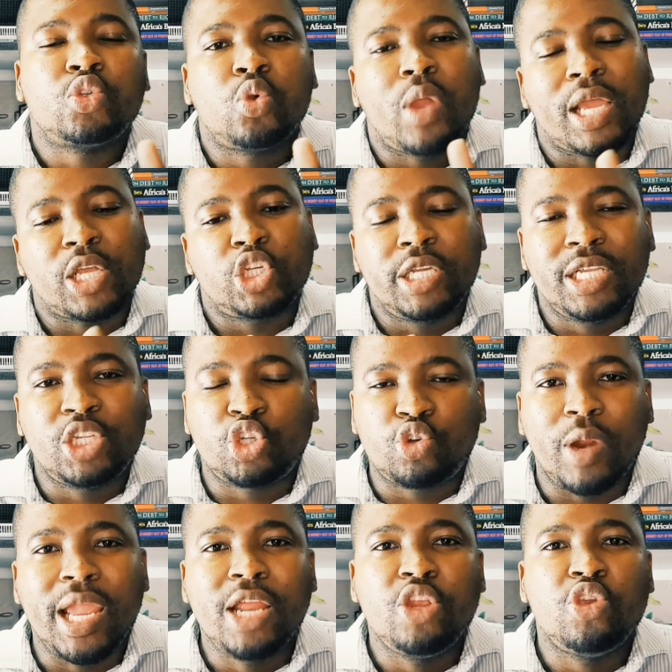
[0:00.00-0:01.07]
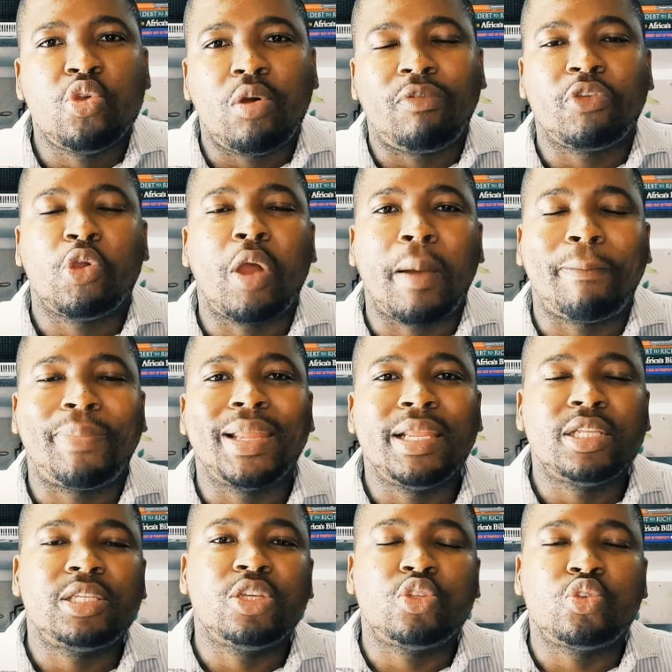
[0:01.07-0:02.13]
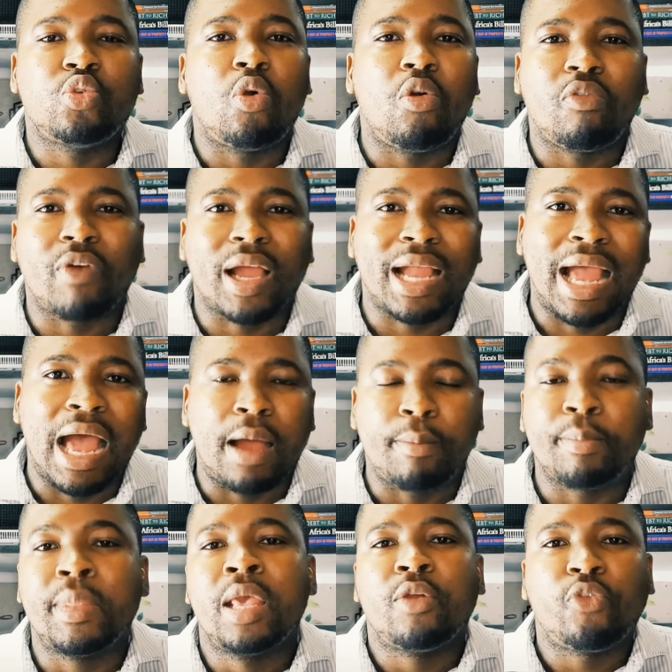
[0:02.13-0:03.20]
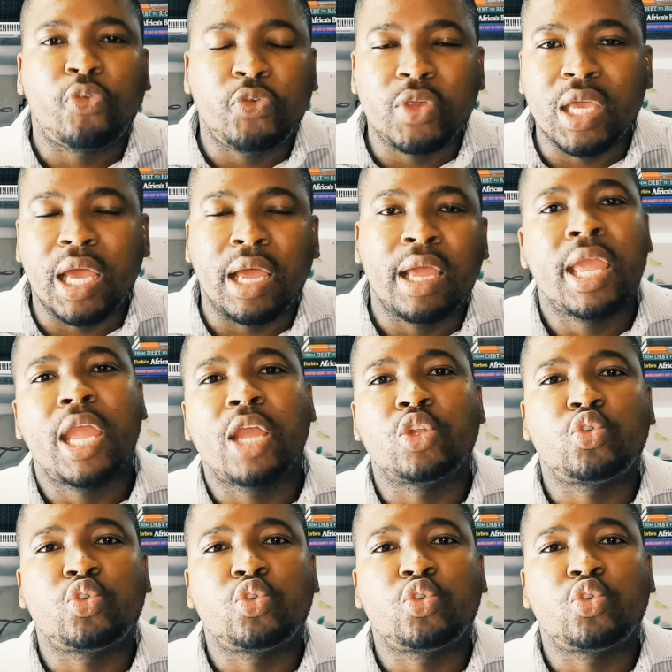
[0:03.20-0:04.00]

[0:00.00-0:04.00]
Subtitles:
to actually drain you of your ability to overcome fear